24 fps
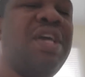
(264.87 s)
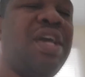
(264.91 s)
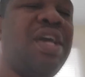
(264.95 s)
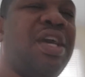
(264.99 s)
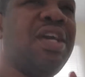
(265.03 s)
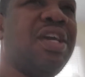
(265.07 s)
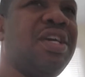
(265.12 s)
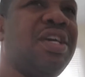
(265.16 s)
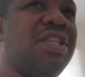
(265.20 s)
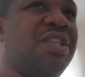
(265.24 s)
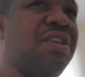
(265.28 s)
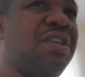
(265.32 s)

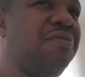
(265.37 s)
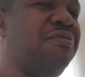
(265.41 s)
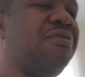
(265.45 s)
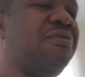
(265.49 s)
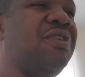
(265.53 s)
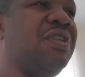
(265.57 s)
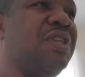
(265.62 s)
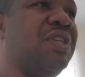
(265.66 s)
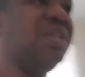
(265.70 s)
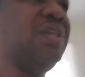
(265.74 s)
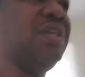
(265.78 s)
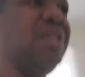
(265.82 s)
anger
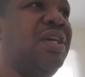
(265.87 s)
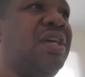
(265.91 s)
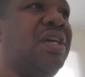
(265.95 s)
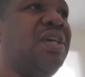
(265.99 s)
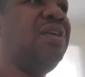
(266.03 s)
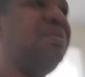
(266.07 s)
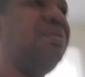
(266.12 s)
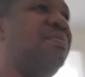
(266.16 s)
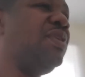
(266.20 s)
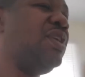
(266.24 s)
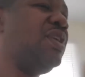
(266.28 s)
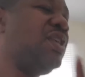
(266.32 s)
differently
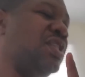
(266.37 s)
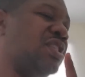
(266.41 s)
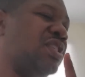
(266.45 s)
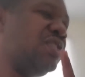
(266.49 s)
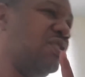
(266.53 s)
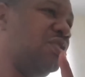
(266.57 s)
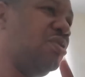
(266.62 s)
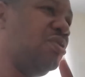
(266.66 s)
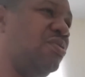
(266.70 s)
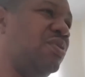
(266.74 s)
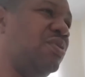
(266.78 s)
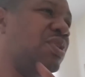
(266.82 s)
because
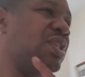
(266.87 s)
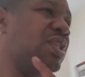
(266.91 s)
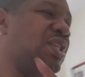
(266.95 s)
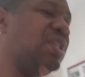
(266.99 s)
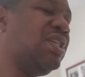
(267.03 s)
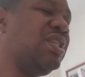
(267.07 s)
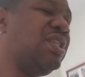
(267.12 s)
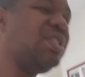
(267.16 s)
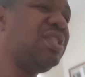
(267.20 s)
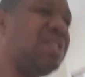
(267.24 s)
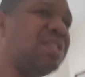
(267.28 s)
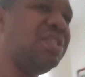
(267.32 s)
doing
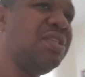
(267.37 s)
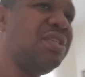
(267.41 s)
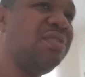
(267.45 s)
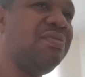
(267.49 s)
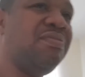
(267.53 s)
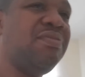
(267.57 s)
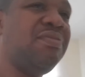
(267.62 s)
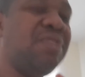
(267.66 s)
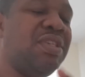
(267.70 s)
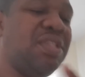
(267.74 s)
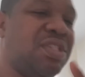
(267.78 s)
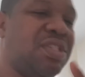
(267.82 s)
this,
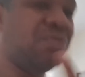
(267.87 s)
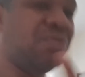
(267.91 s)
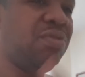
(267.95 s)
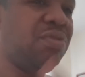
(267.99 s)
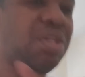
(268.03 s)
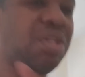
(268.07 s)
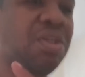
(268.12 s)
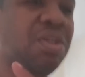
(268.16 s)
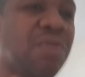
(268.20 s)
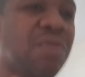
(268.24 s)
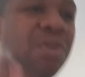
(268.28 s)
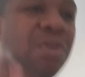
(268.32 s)
it's only
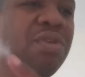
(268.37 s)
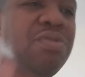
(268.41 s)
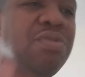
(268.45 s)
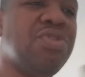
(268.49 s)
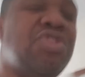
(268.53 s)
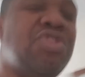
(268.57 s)
going to hurt